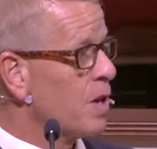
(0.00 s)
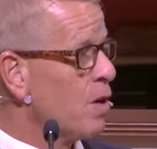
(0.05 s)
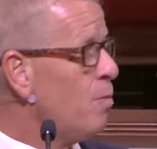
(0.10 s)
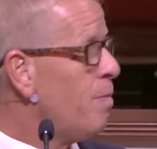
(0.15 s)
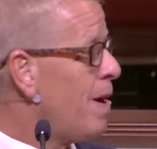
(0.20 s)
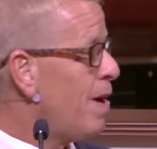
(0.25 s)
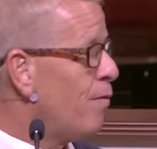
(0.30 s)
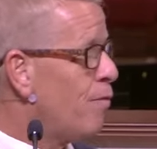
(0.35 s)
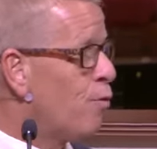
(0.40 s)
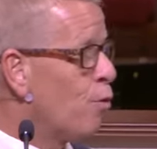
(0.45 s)

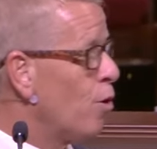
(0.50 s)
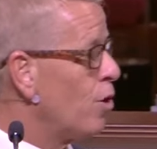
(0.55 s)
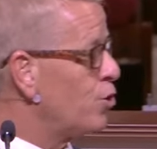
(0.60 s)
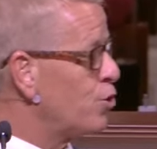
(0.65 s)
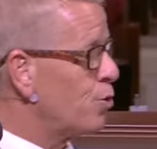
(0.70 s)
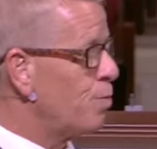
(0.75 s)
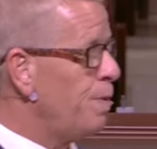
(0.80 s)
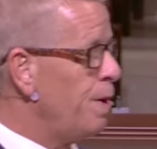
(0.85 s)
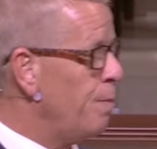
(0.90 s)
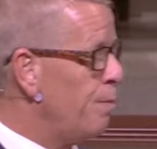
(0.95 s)
about
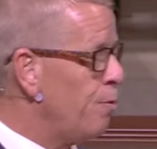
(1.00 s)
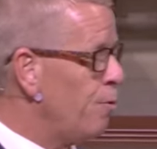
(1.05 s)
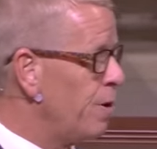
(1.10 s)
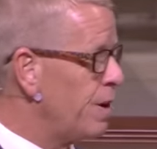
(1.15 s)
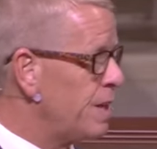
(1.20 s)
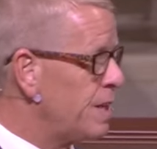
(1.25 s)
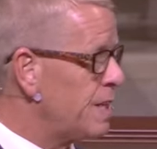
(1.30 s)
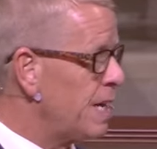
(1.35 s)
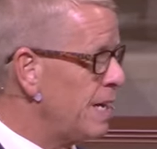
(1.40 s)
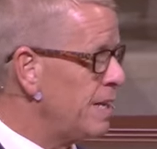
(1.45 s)
400 people in
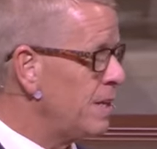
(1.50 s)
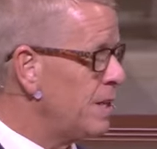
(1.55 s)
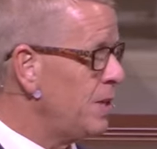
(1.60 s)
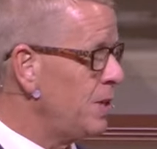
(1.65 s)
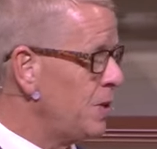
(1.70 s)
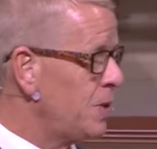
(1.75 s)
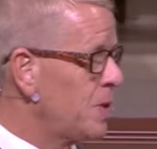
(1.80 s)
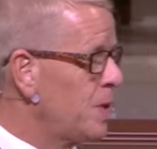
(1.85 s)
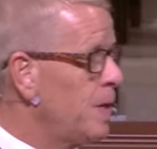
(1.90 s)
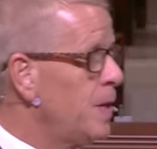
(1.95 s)

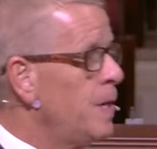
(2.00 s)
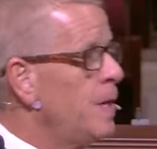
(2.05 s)
attendance.